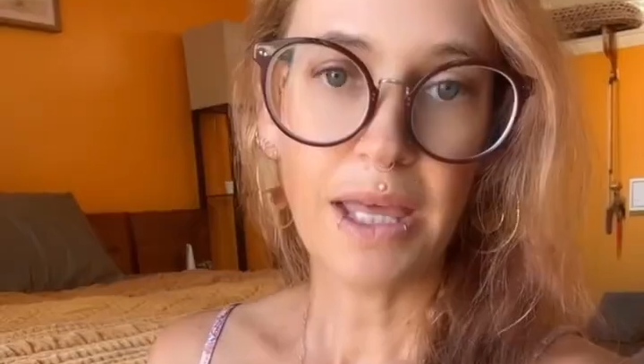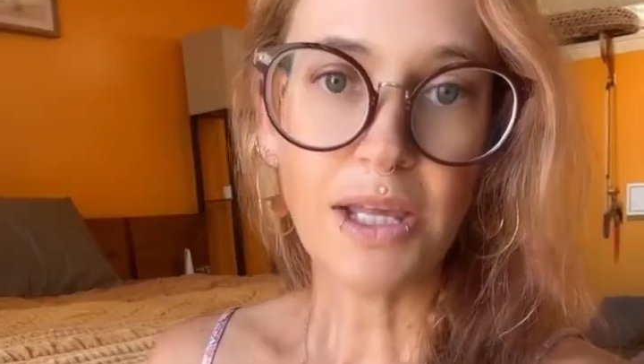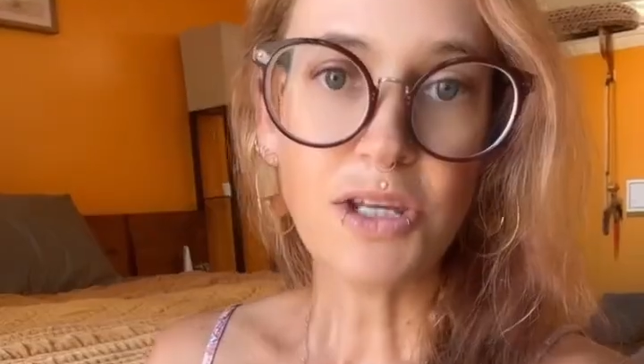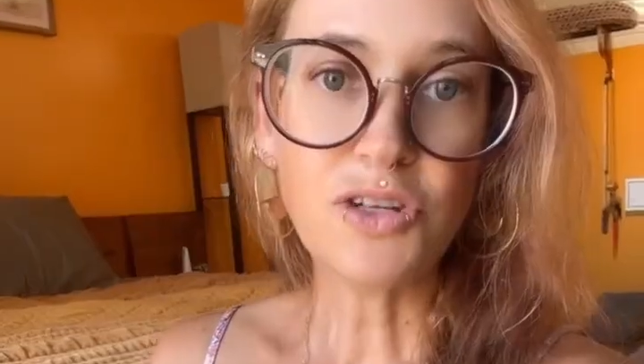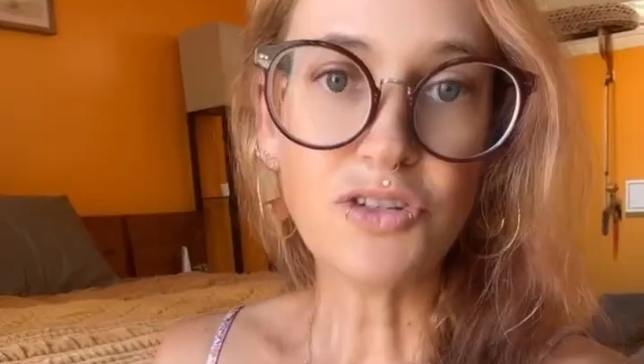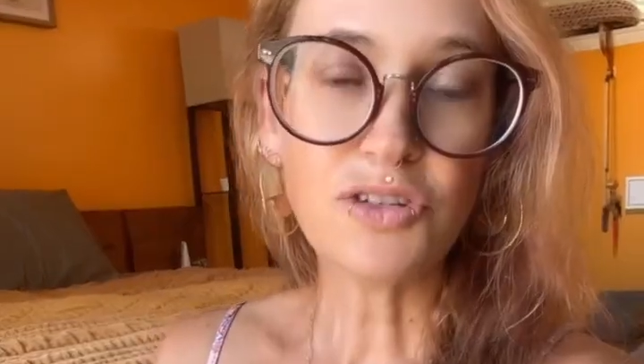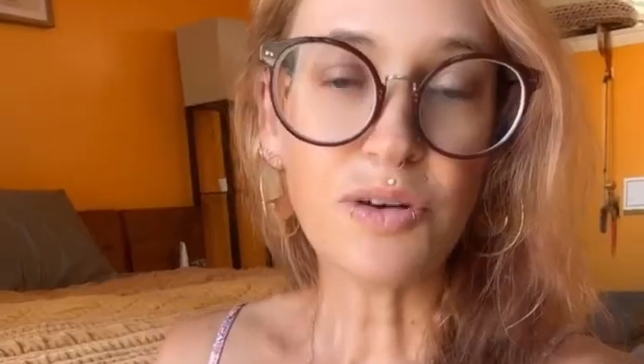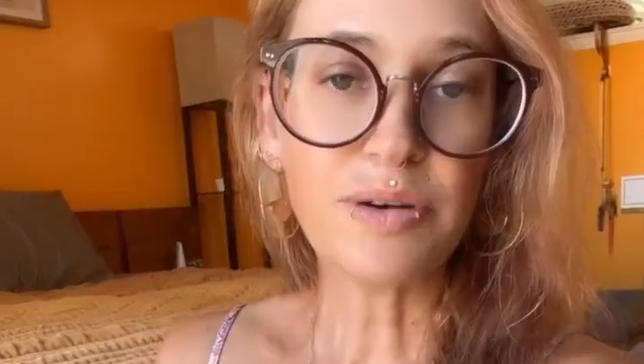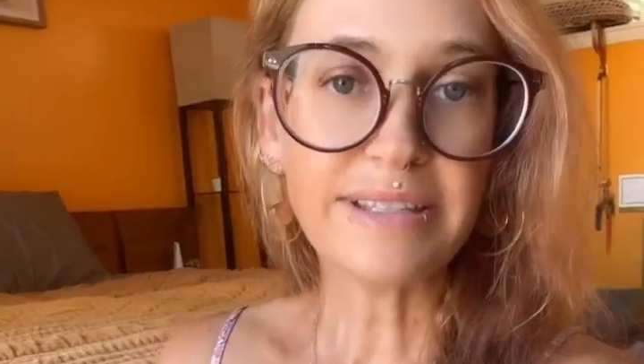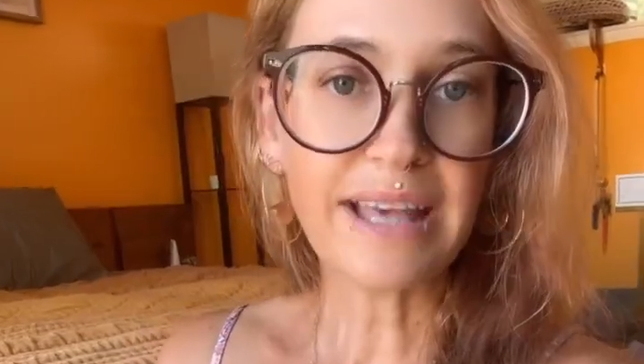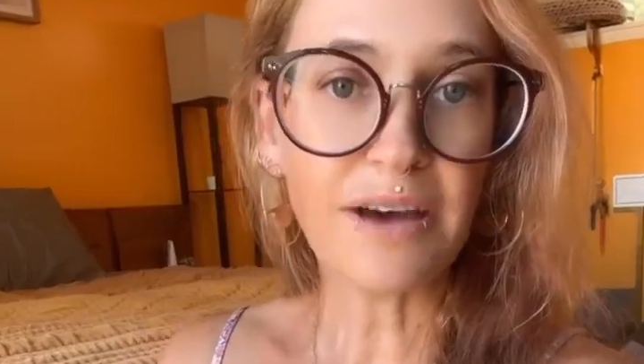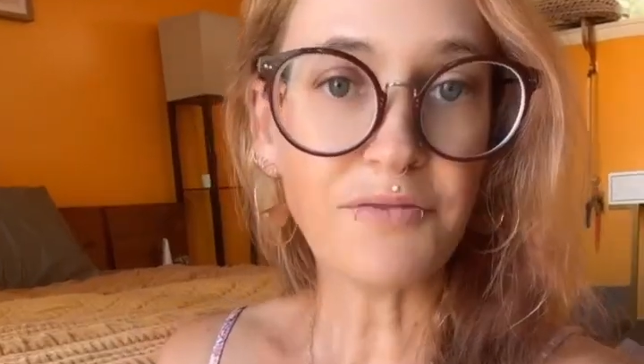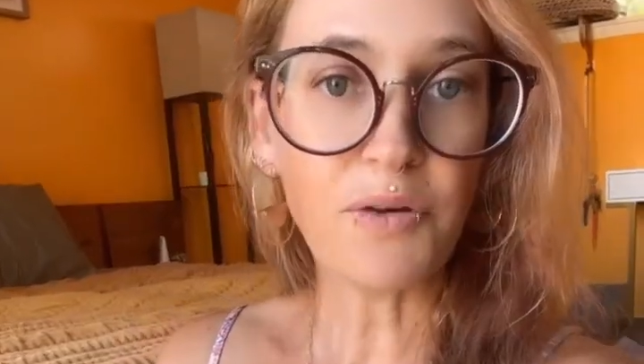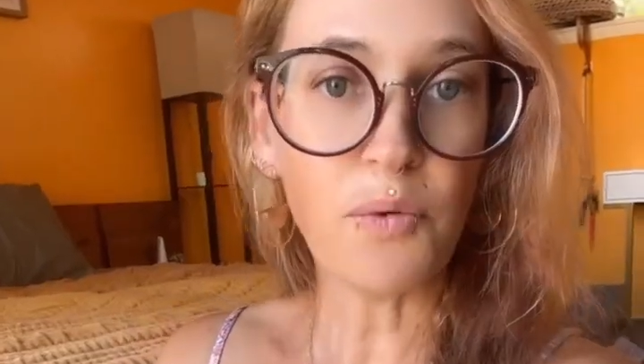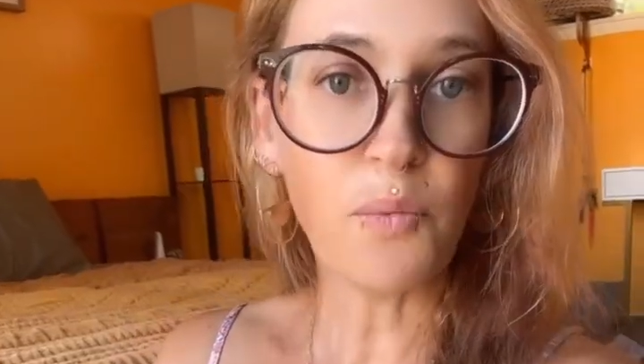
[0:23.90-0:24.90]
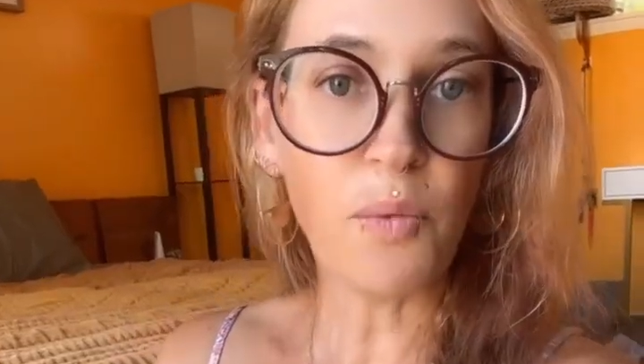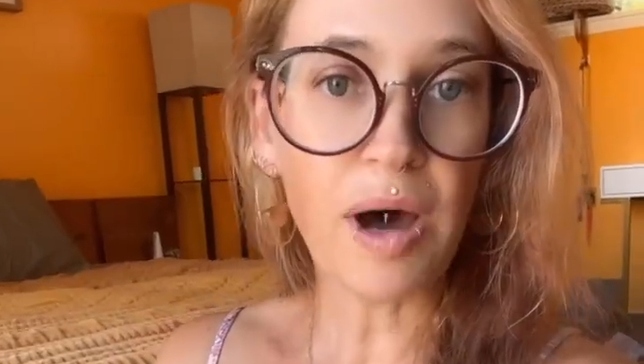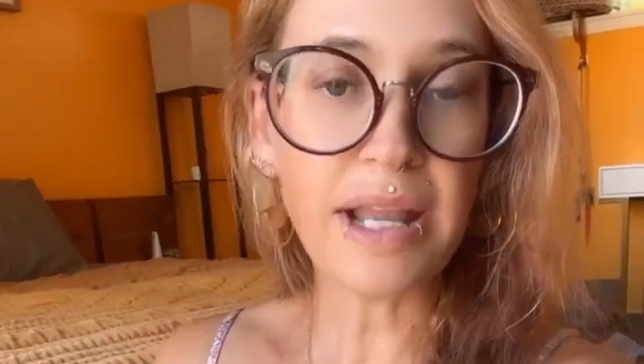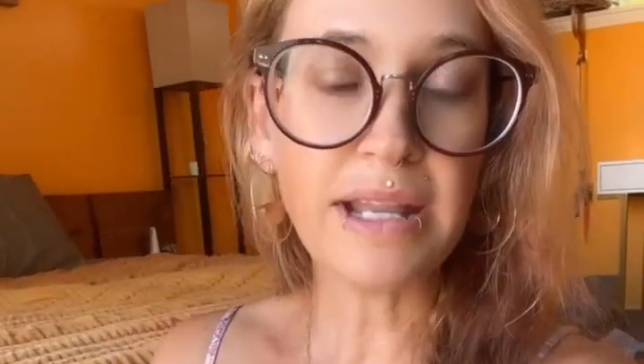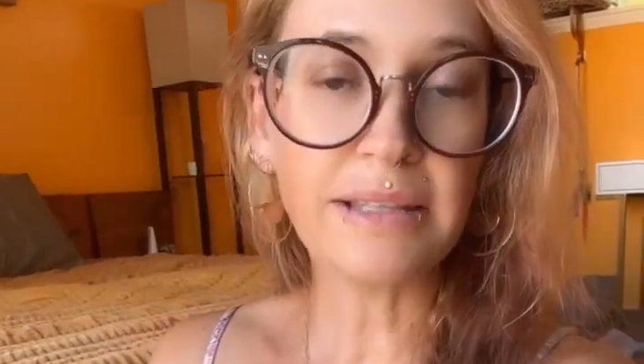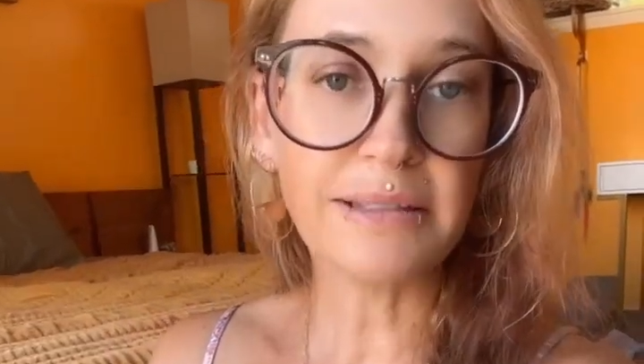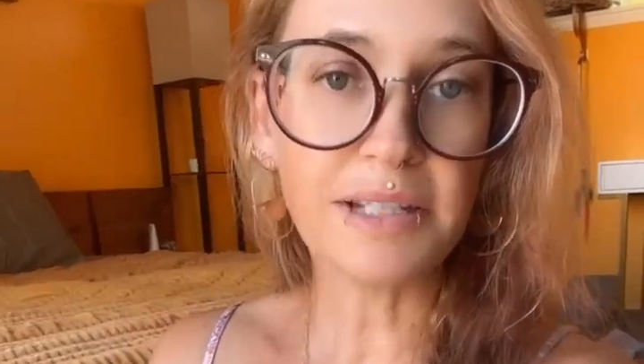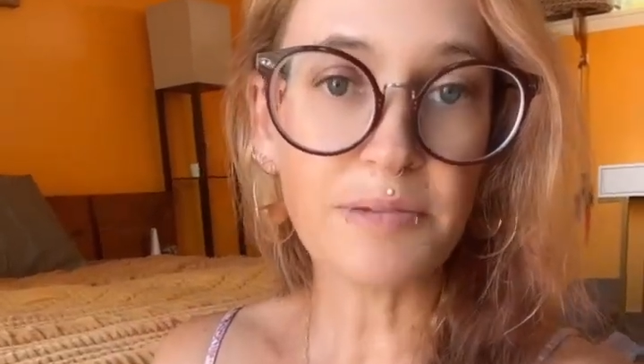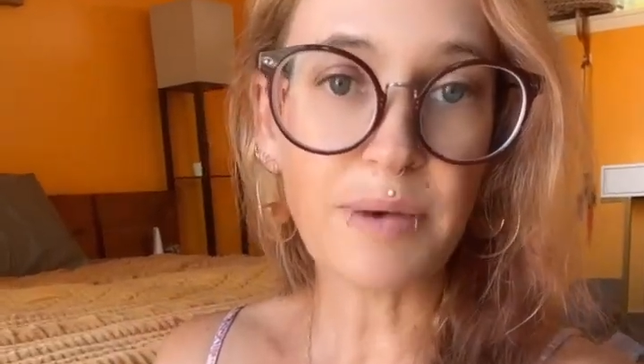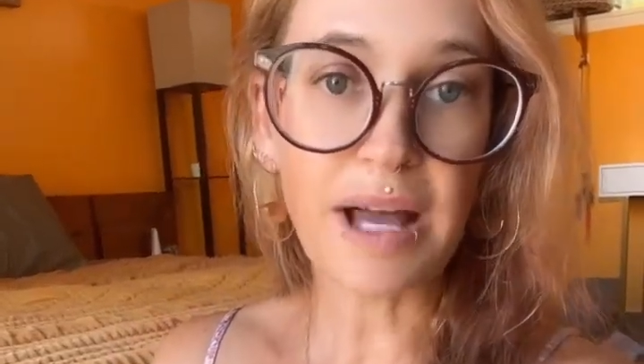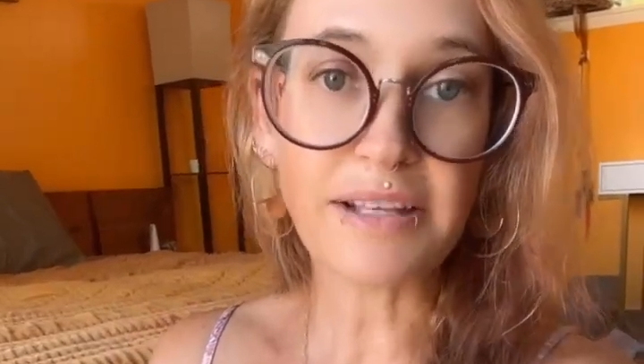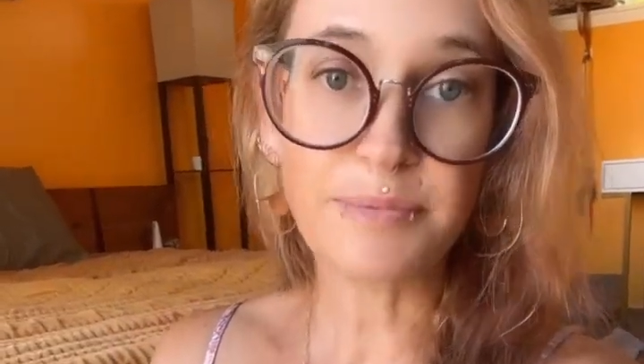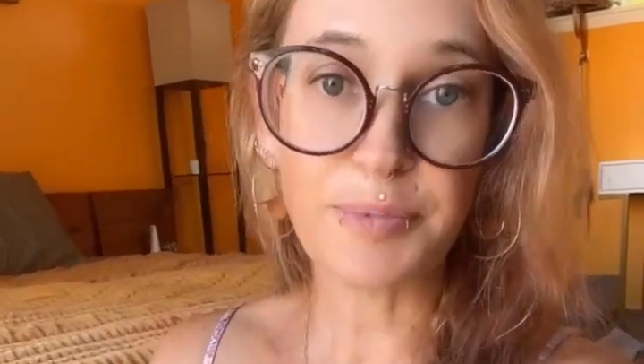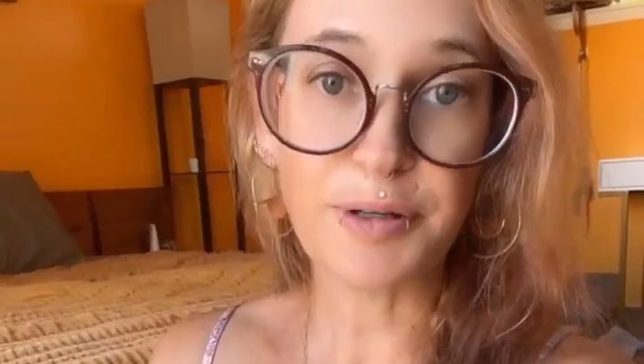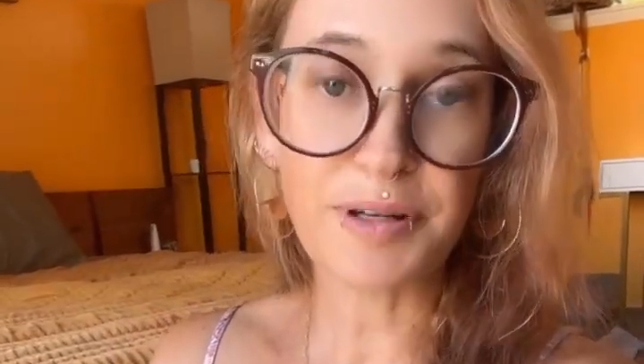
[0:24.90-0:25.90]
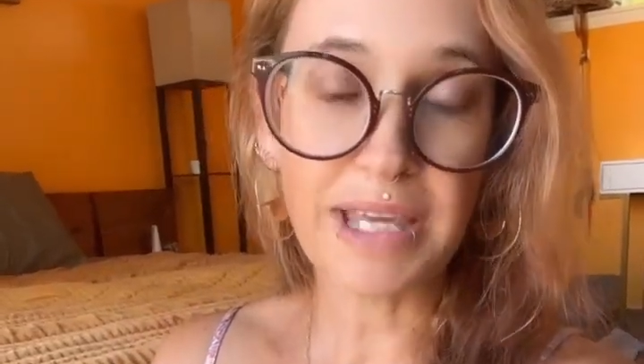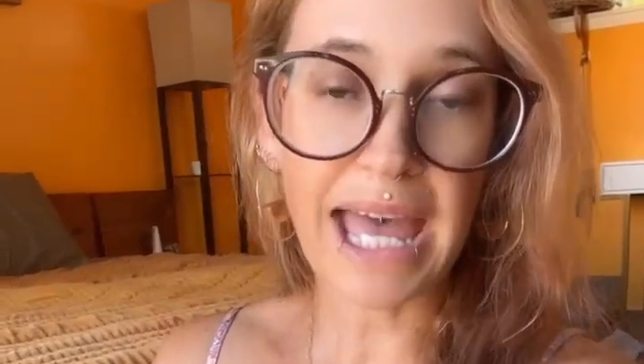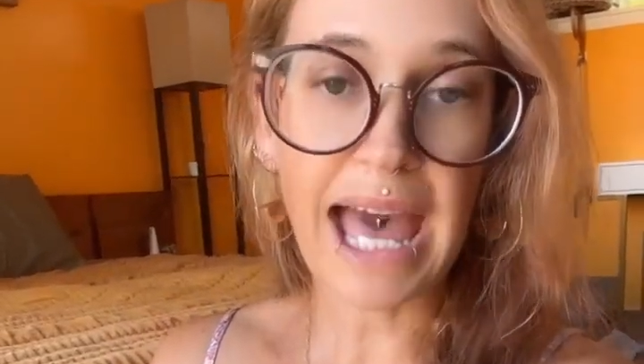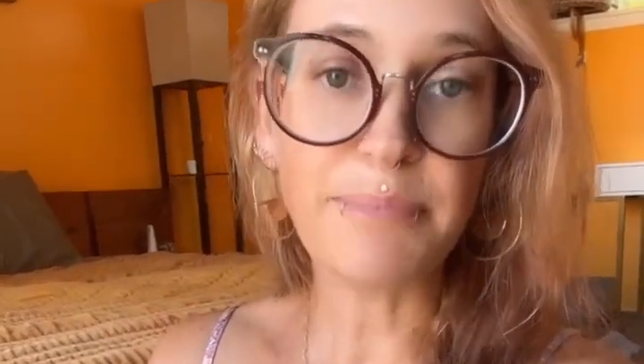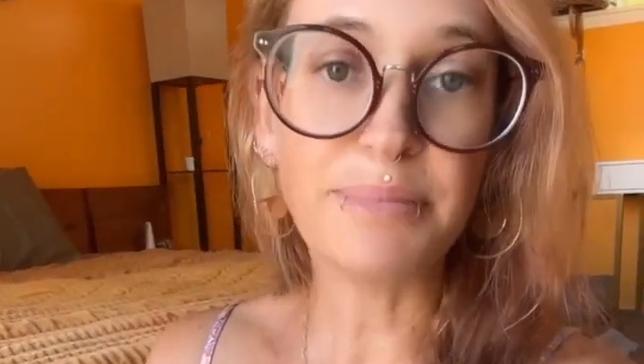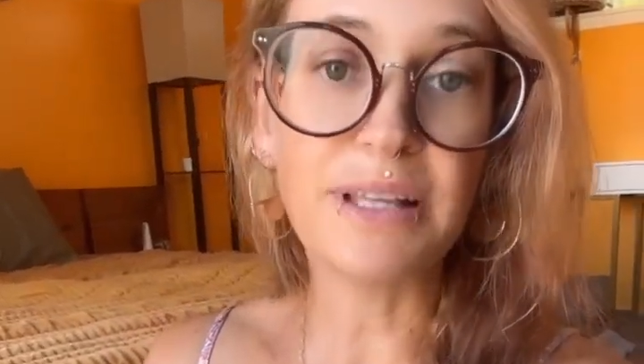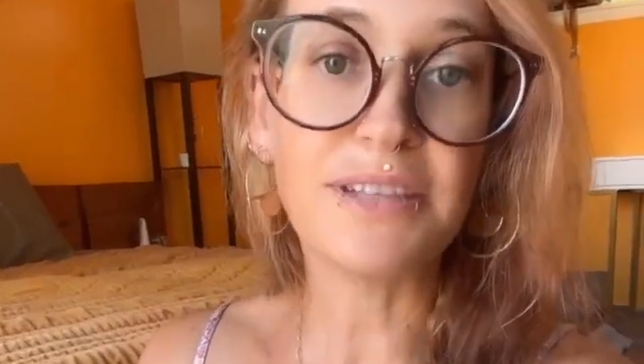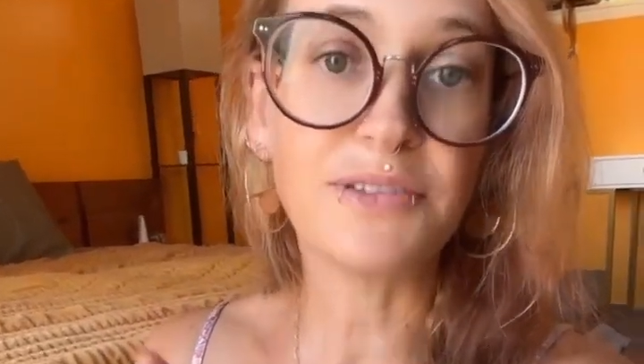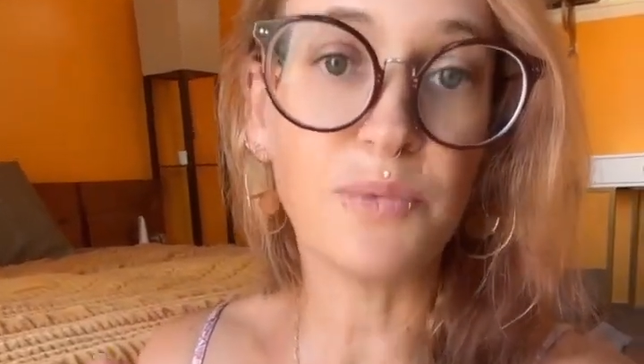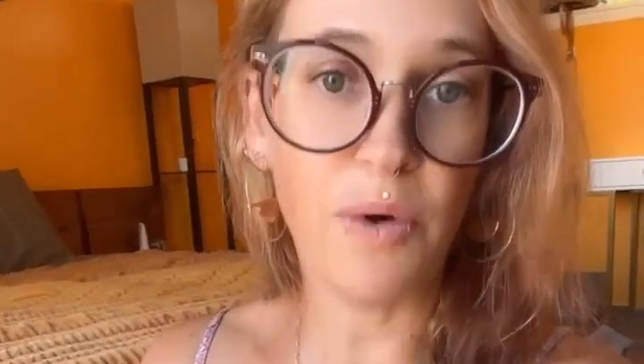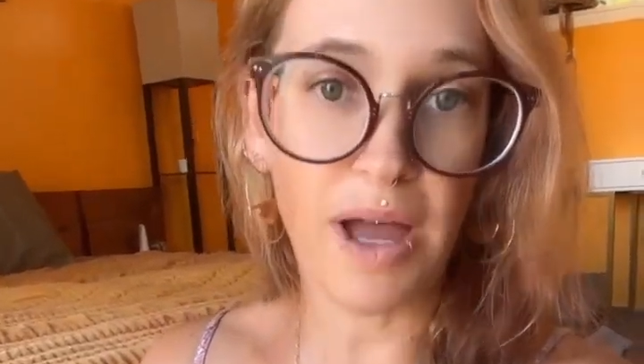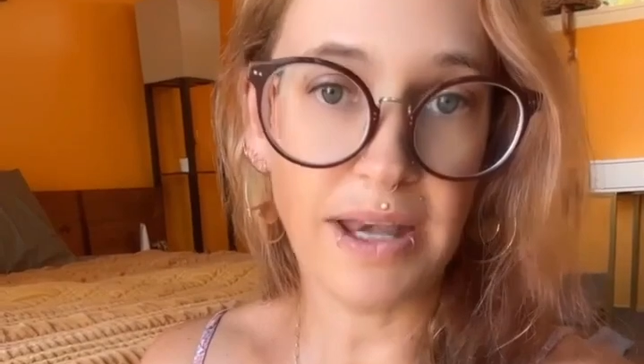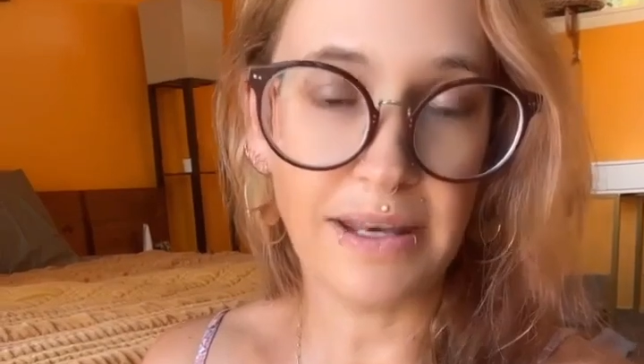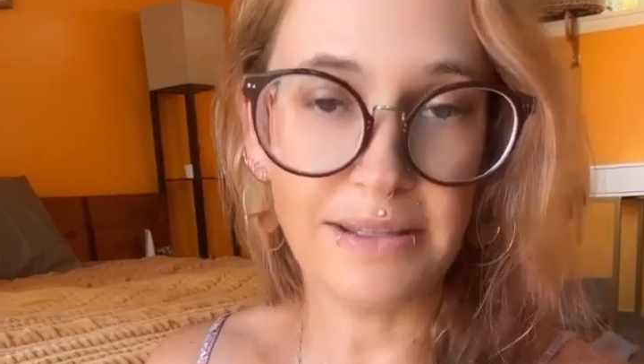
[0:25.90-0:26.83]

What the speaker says: You should always have one litter box per cat plus one.